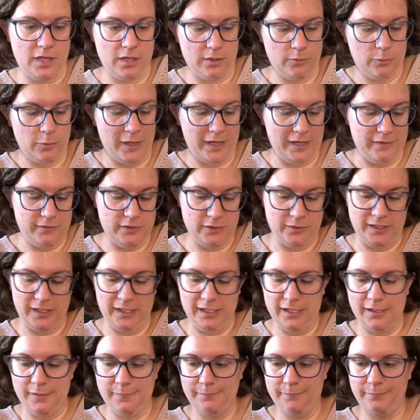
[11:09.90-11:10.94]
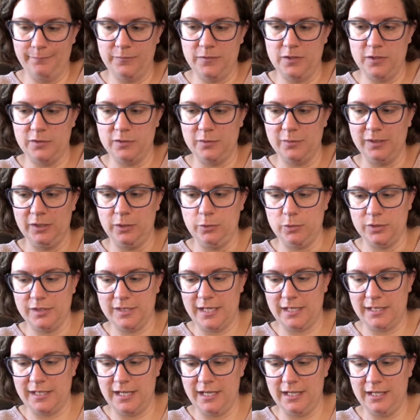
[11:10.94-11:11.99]
way of doing it. So it's a really cool
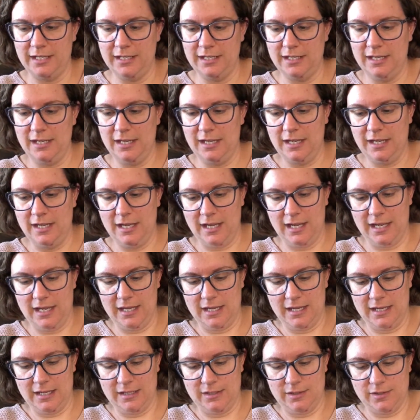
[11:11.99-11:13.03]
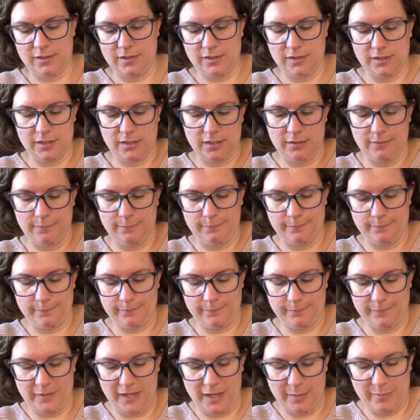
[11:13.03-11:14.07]
technique. And
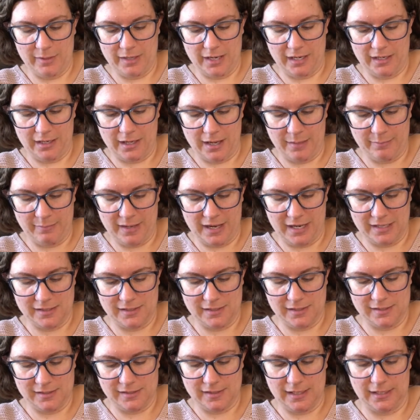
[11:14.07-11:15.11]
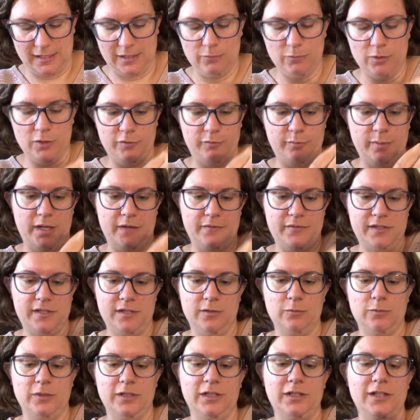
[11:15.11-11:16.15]
yeah, but I got past the second row of puffs
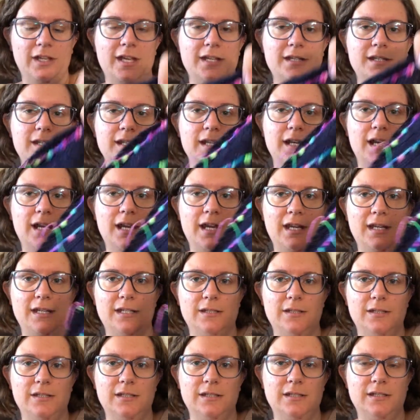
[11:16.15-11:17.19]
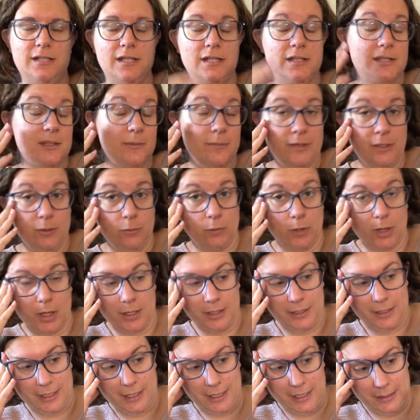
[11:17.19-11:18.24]
and realized that I did something
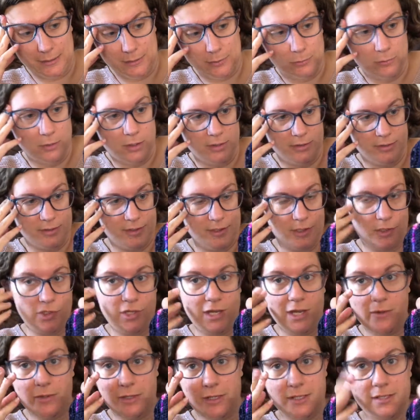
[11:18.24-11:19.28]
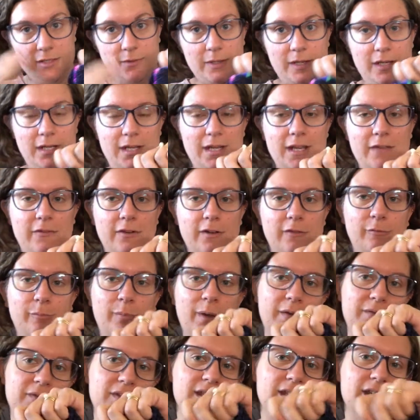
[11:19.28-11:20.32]
wrong and I had the wrong stitch count, and so I didn't have enough
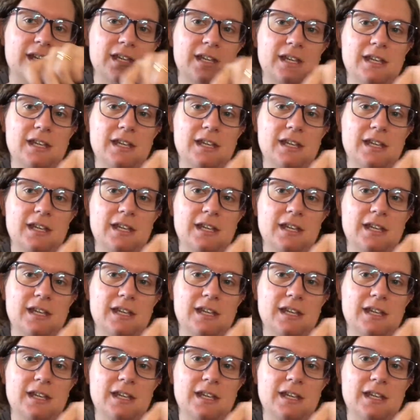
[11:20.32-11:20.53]
puffs